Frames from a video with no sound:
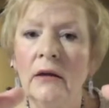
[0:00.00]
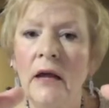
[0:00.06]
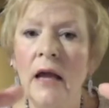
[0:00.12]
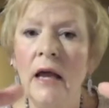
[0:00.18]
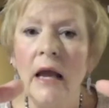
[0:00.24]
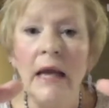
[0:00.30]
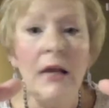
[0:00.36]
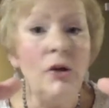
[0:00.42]

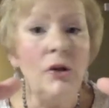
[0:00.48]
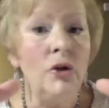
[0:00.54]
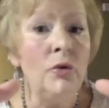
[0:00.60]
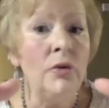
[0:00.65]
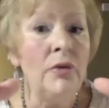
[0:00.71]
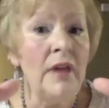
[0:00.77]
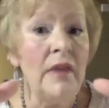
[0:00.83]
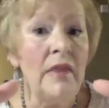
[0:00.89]
He
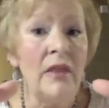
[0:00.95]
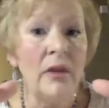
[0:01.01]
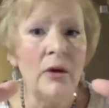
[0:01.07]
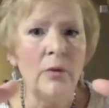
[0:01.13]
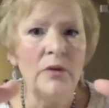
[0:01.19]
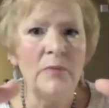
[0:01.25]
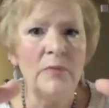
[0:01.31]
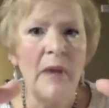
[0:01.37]
knew then there
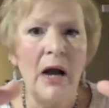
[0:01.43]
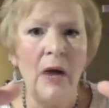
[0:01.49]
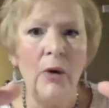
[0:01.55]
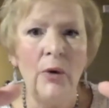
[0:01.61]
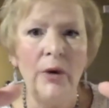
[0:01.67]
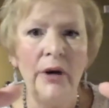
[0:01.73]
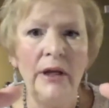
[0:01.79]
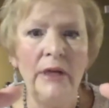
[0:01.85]
was
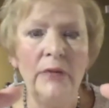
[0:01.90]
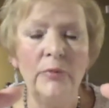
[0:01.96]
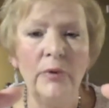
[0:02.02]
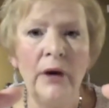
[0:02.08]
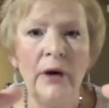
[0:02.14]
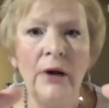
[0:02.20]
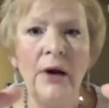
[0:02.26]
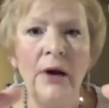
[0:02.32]
power in
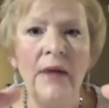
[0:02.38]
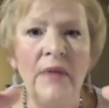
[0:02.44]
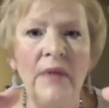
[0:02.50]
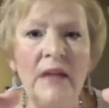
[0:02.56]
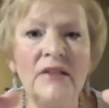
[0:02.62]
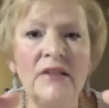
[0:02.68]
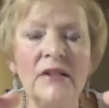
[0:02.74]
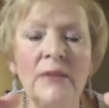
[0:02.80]
prayer, and
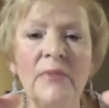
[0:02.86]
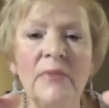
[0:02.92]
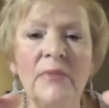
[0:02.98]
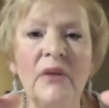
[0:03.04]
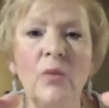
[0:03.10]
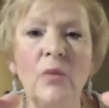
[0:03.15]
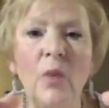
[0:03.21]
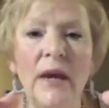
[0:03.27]
that's
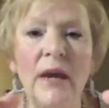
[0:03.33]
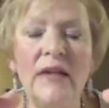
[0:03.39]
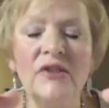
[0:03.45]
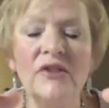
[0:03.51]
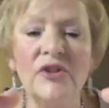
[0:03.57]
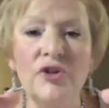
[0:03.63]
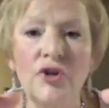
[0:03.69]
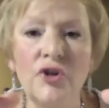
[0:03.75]
something we as
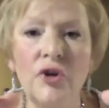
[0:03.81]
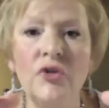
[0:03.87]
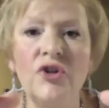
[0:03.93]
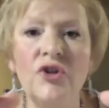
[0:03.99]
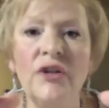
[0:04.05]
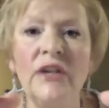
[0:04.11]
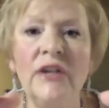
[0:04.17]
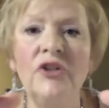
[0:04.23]
the church
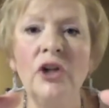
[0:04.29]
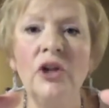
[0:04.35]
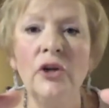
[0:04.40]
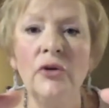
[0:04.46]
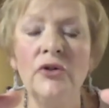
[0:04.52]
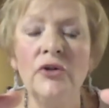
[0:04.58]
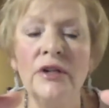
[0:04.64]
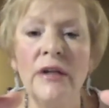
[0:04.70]
need to
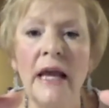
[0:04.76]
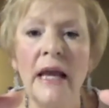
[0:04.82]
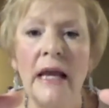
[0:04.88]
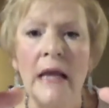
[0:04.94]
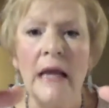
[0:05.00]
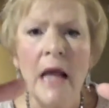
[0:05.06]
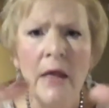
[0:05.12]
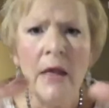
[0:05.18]
learn today.
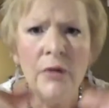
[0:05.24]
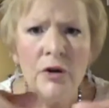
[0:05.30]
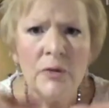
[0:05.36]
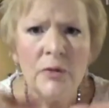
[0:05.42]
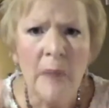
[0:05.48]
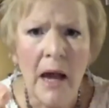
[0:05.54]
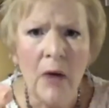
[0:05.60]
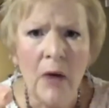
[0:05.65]
There's
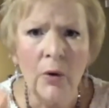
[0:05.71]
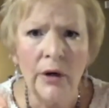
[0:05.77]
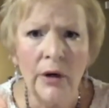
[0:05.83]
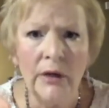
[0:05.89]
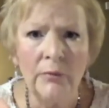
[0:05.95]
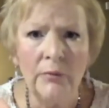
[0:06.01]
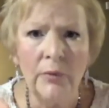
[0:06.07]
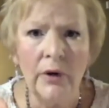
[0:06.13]
power
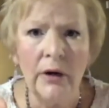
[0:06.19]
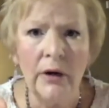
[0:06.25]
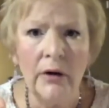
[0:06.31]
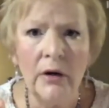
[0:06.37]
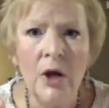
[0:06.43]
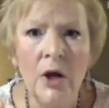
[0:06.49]
in prayer.